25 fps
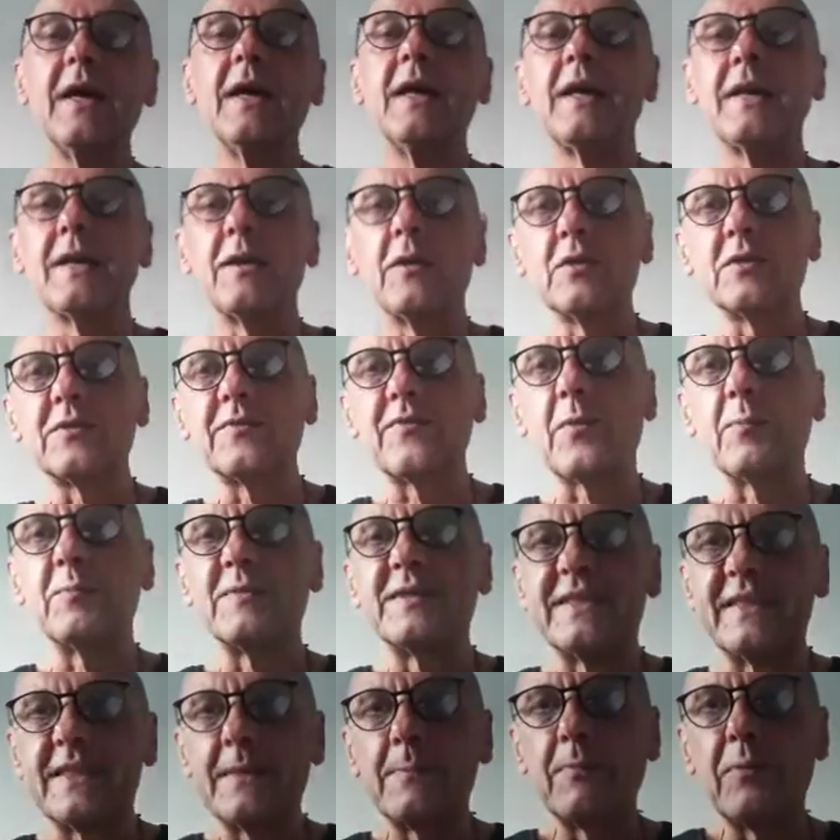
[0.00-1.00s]
He goes from
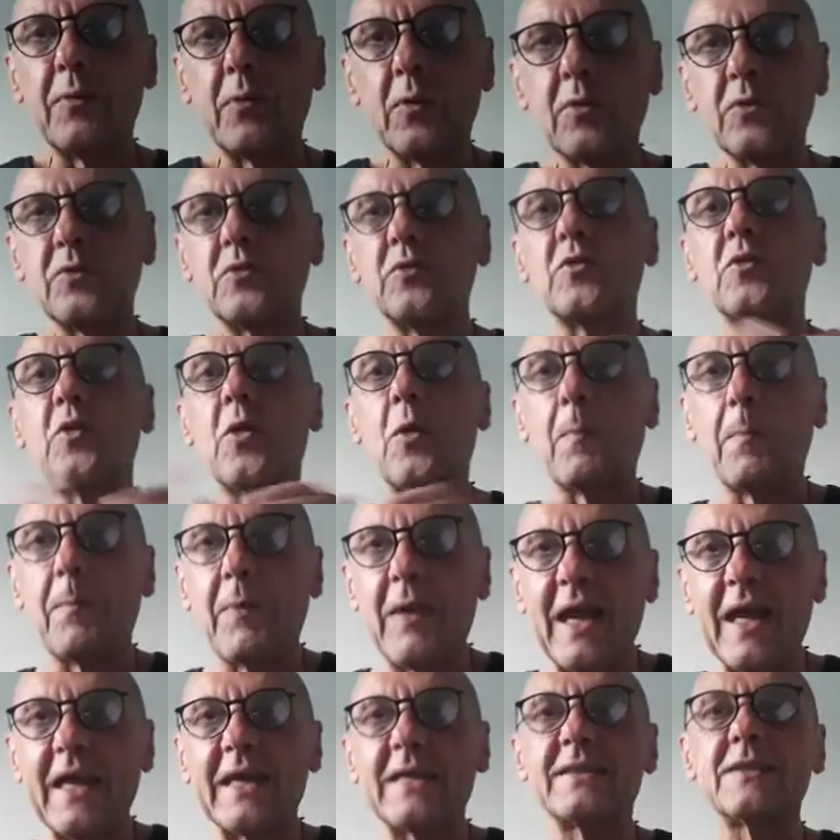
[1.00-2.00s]
simple to
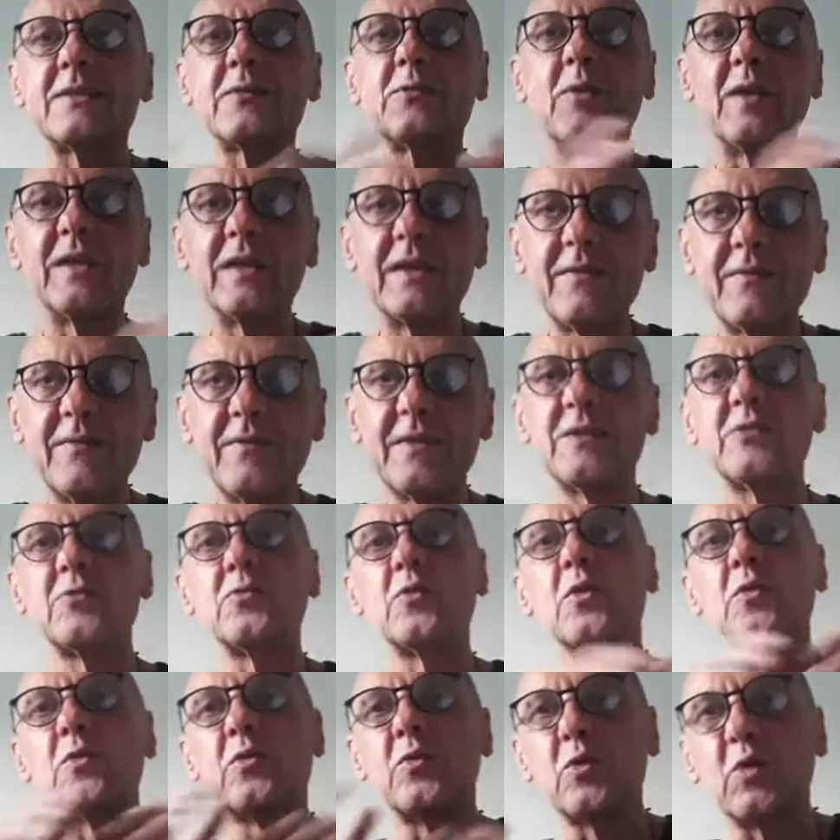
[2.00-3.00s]
complex to
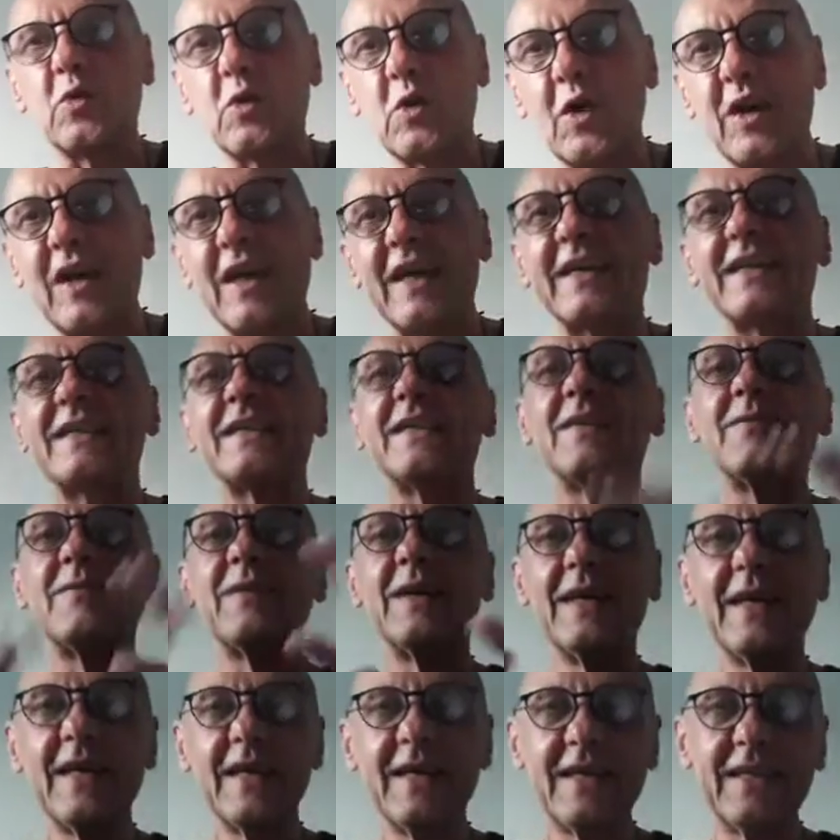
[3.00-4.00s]
individual to collective
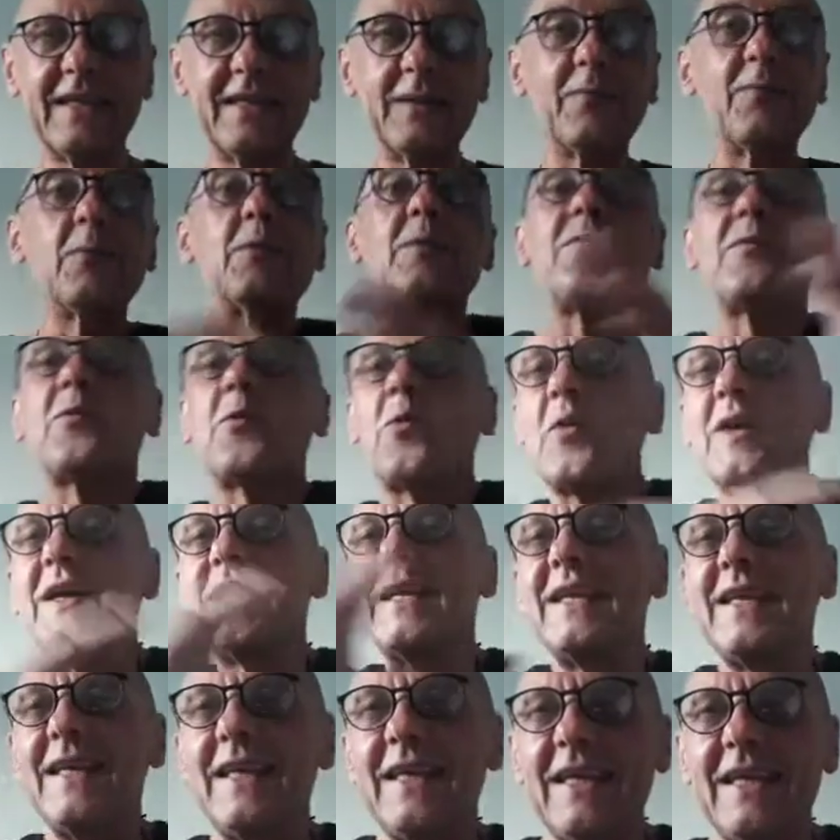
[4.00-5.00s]
with great
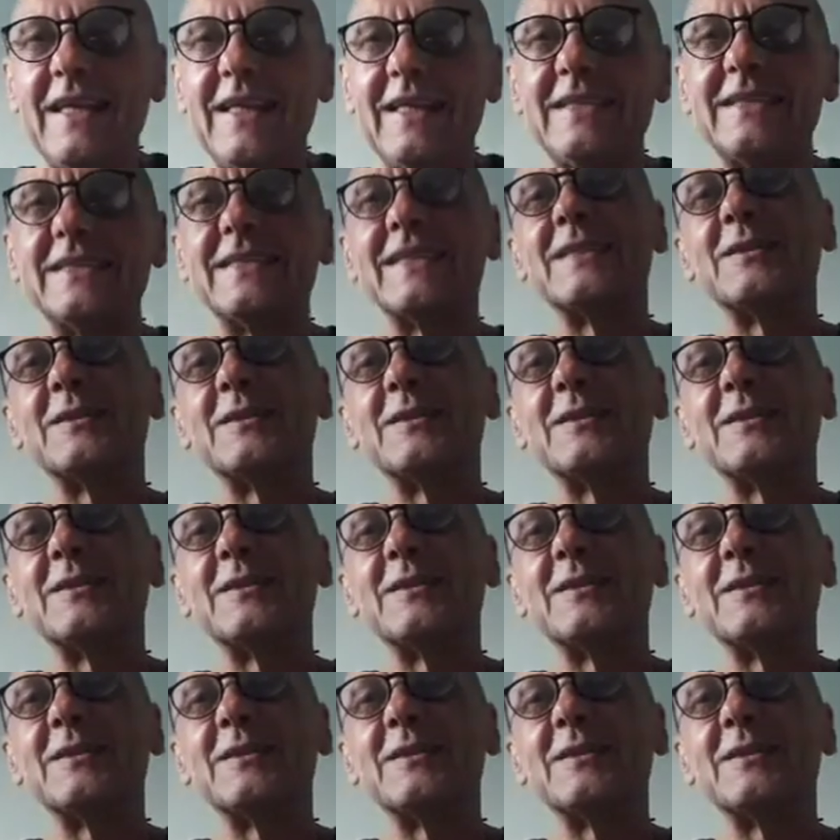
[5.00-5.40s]
ease.